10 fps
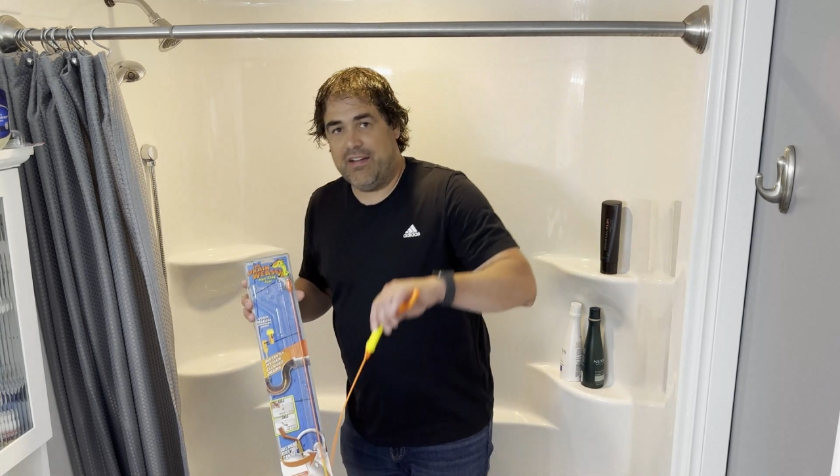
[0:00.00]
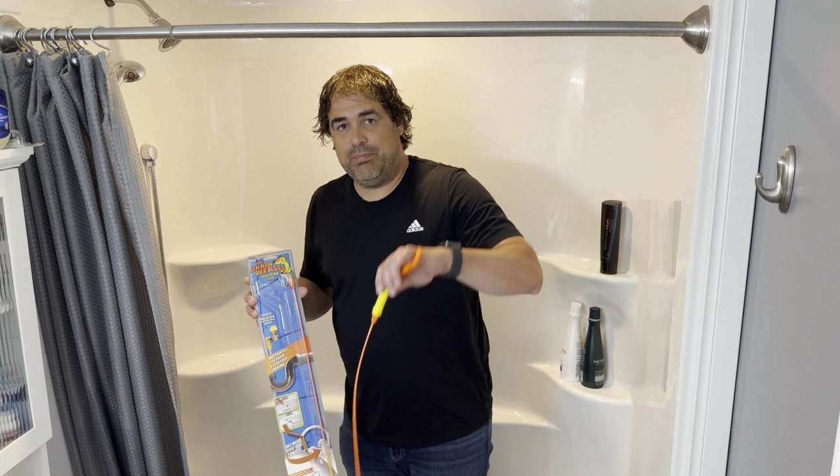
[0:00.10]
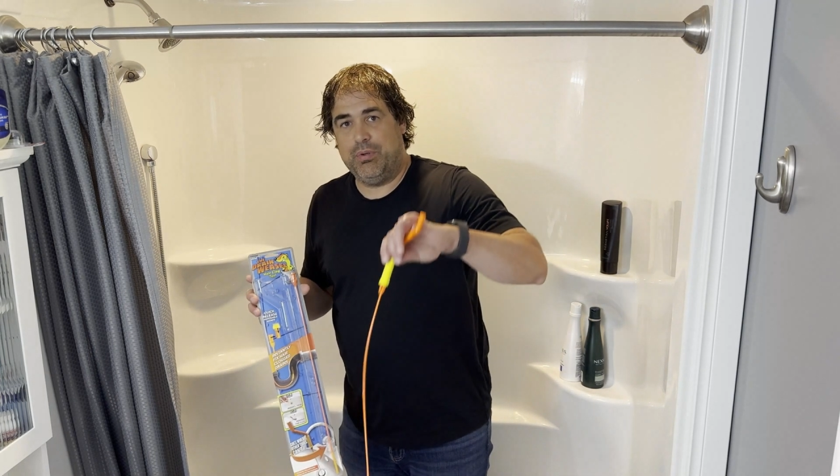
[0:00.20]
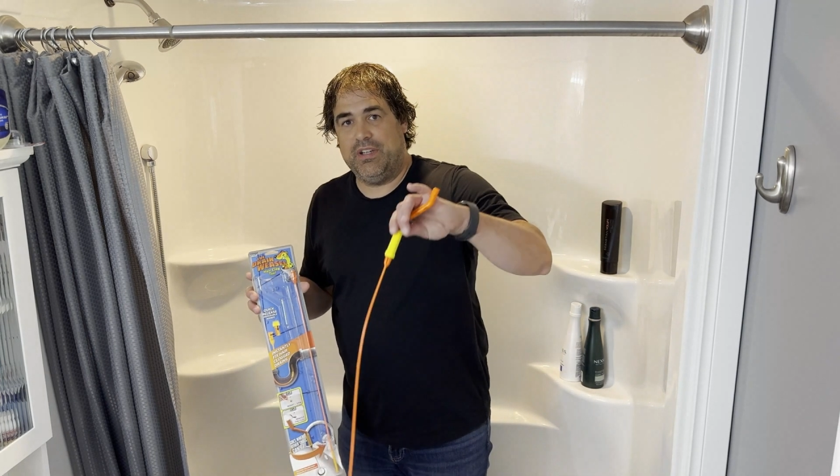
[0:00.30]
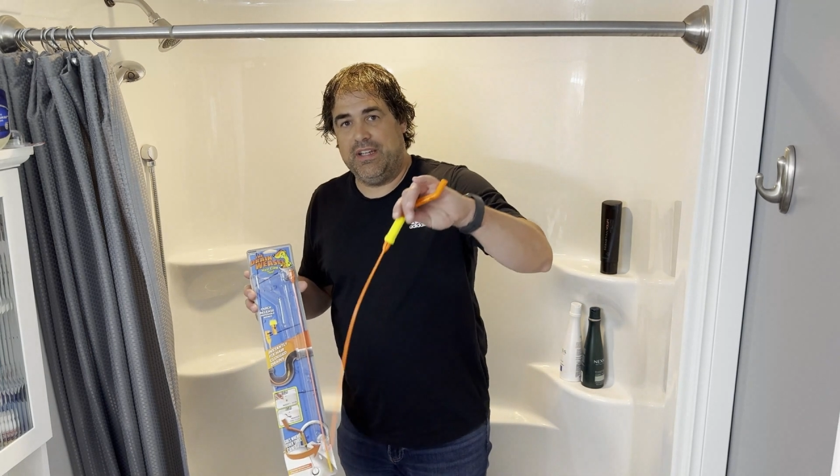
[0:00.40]
have
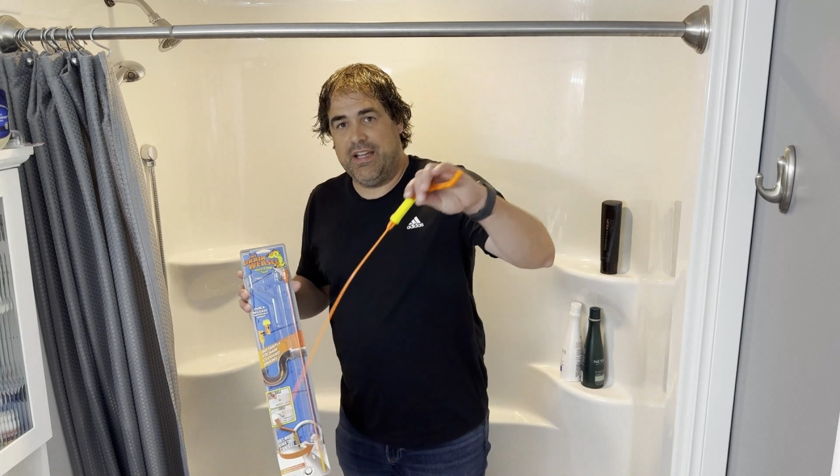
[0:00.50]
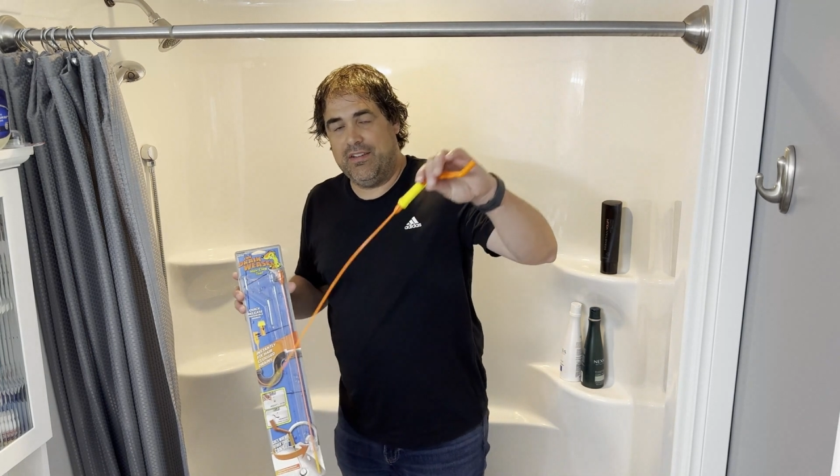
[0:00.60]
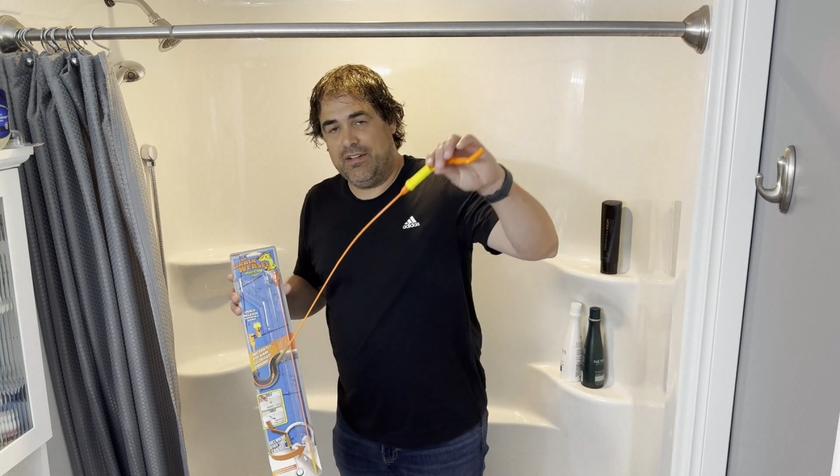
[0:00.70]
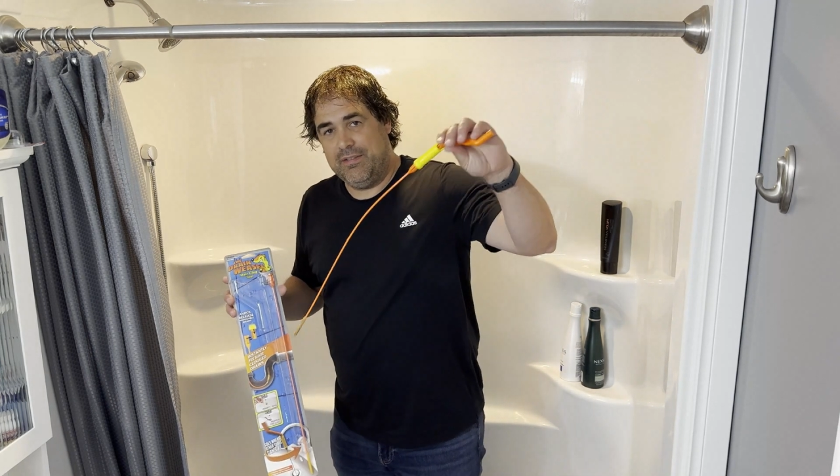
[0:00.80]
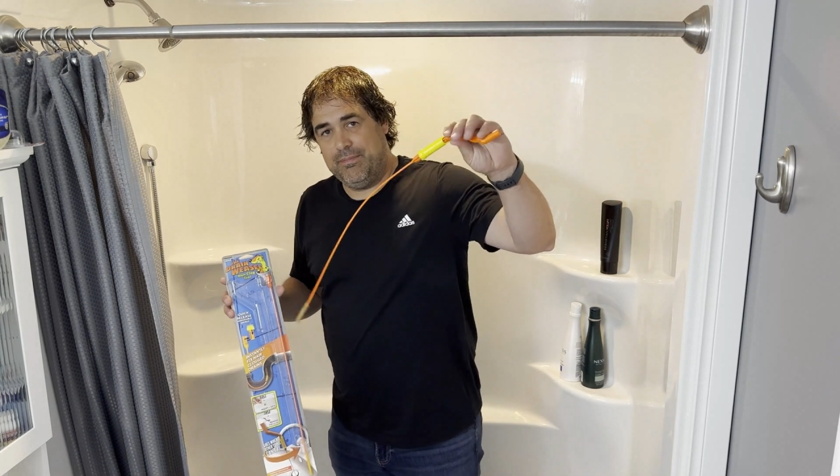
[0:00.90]
put
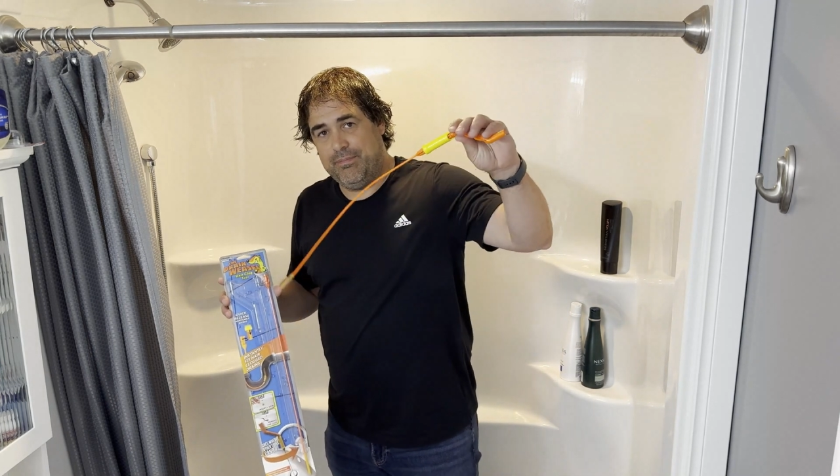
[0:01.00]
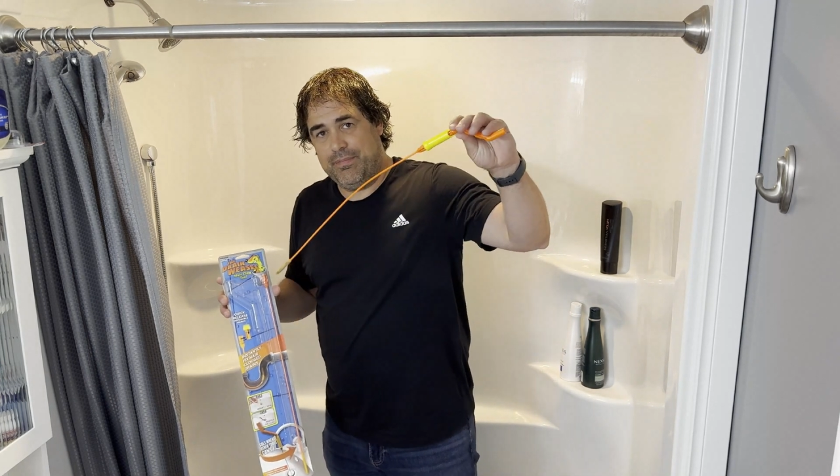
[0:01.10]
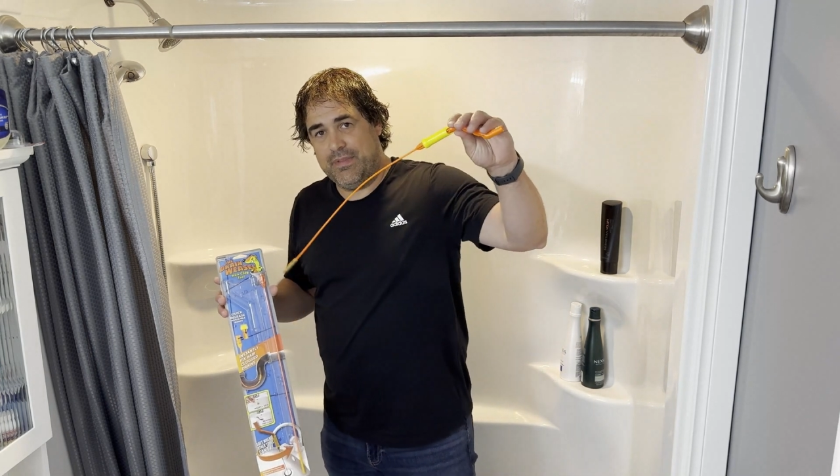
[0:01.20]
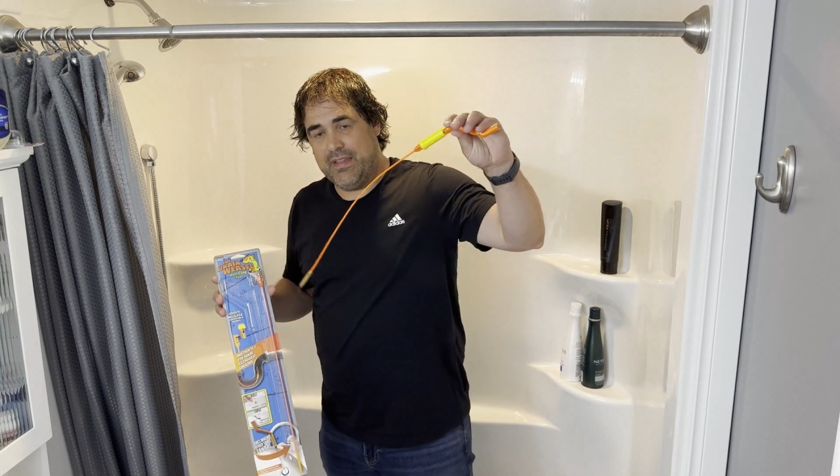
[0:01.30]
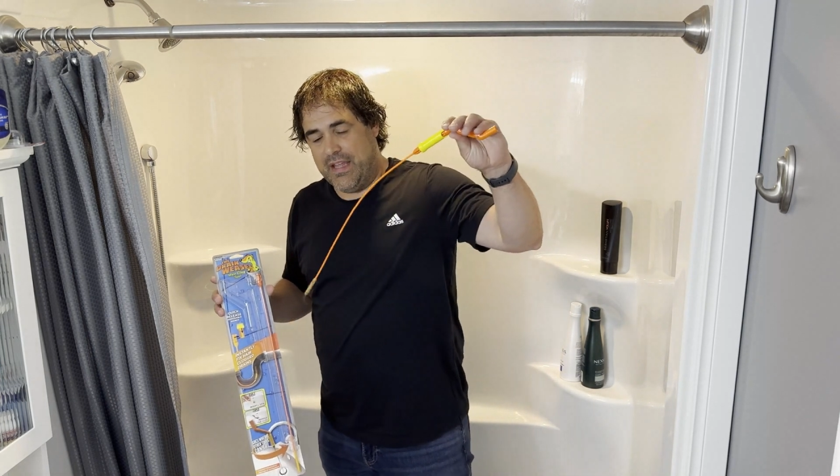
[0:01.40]
together.
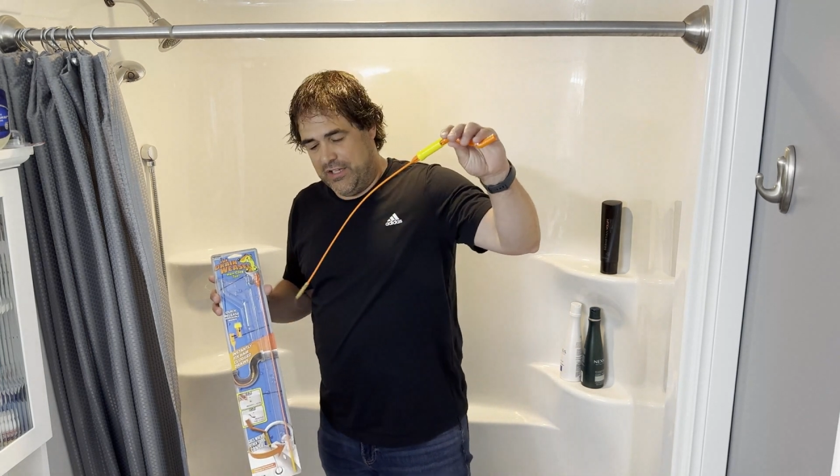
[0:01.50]
I